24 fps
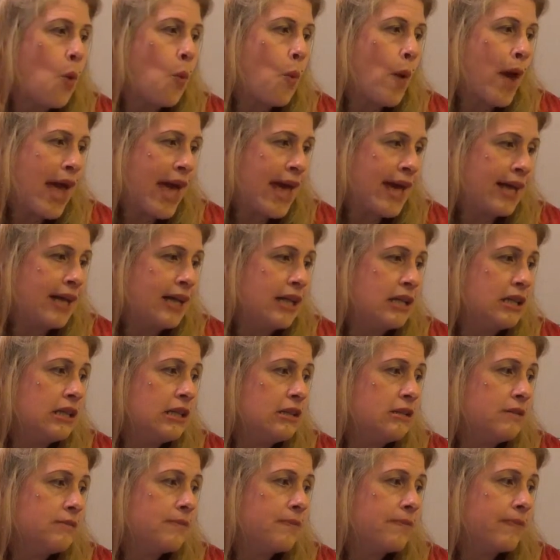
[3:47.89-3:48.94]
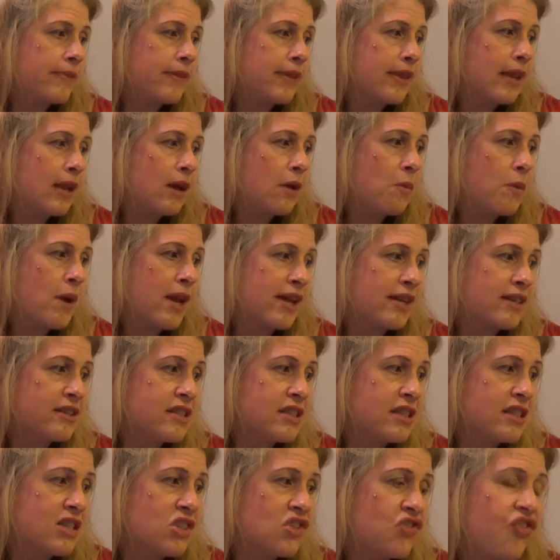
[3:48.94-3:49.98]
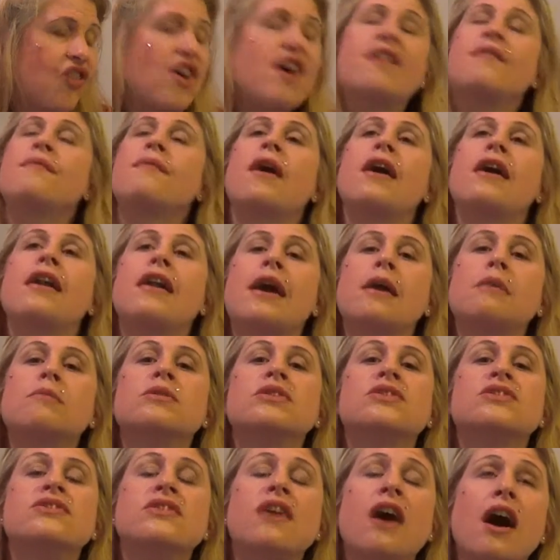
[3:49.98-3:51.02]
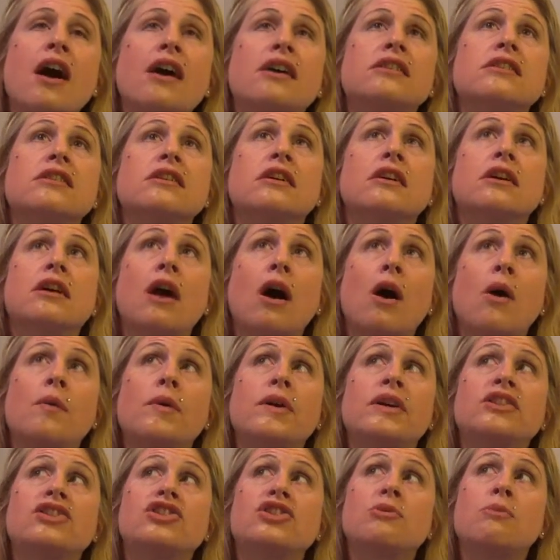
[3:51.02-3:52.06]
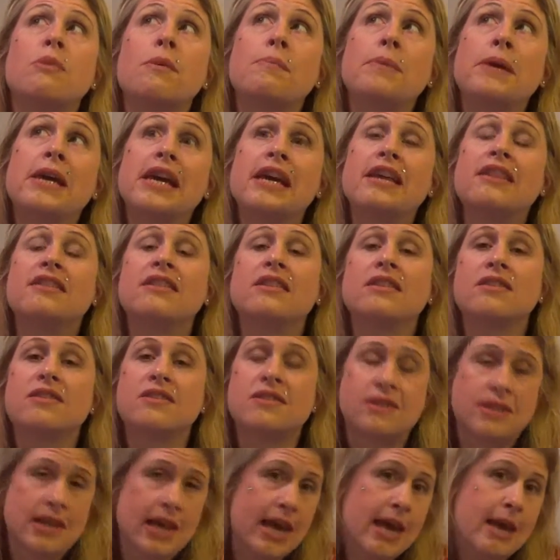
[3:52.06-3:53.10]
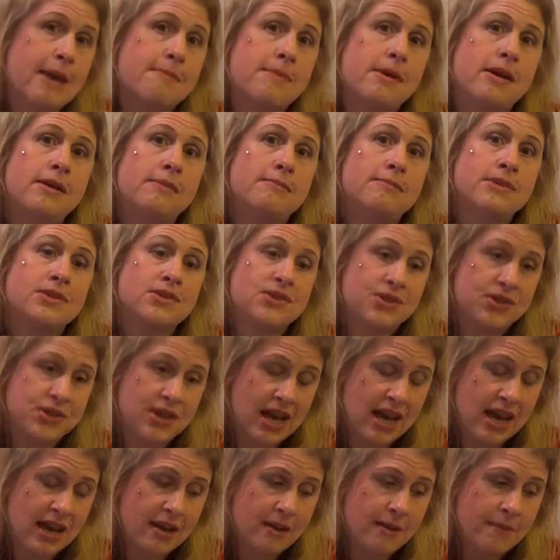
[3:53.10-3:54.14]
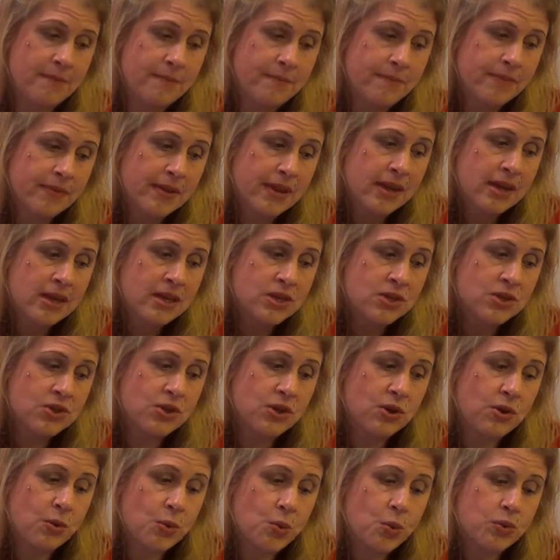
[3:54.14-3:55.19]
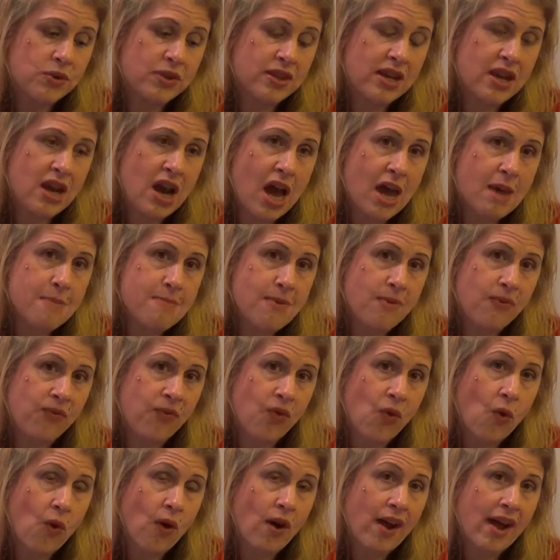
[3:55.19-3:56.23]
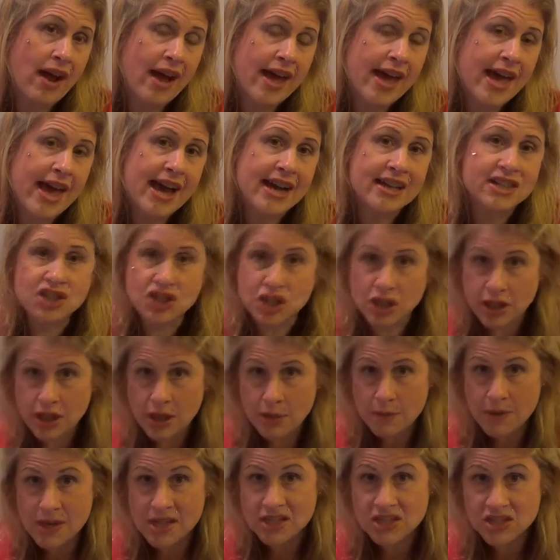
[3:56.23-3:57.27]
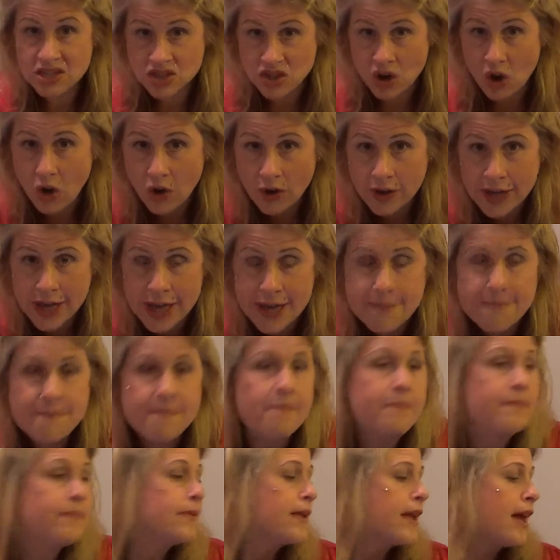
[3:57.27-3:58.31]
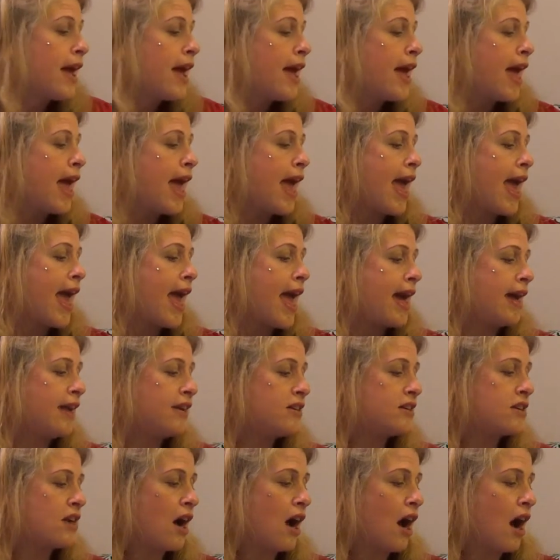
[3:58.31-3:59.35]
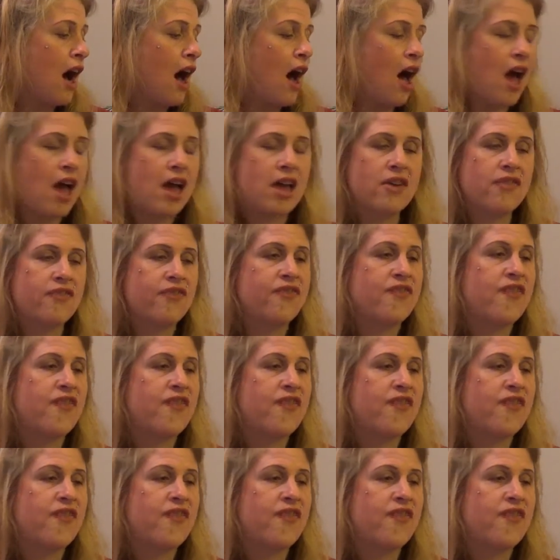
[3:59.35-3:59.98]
Well, when I did this fun run, I was not going to repeat the same mistake. So the night before, I actually went to Target and I